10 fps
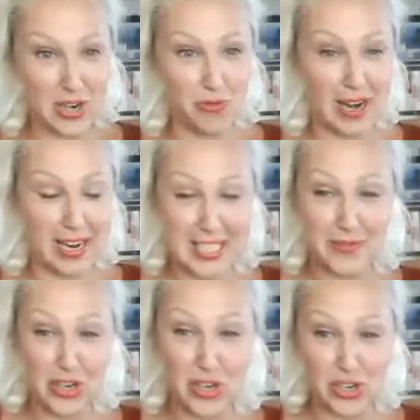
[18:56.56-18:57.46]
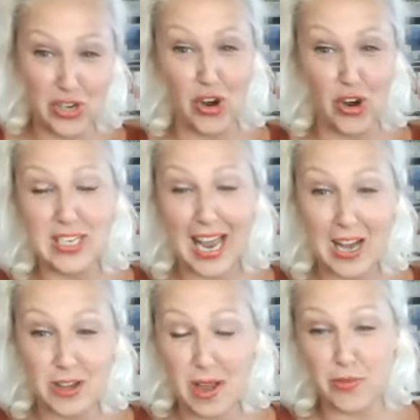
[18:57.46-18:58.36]
actually relatively good.
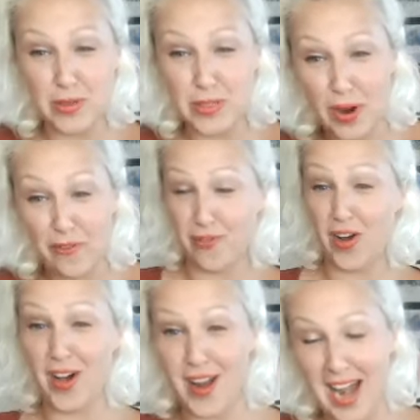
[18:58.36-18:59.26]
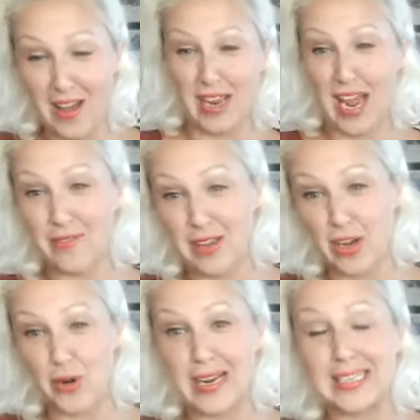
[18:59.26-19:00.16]
Everyone's quite fun and
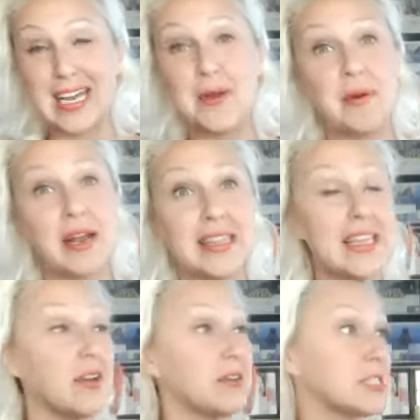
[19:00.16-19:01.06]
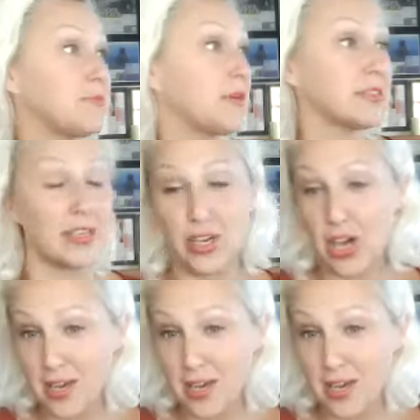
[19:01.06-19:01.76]
having a great time. But I think there are spirits and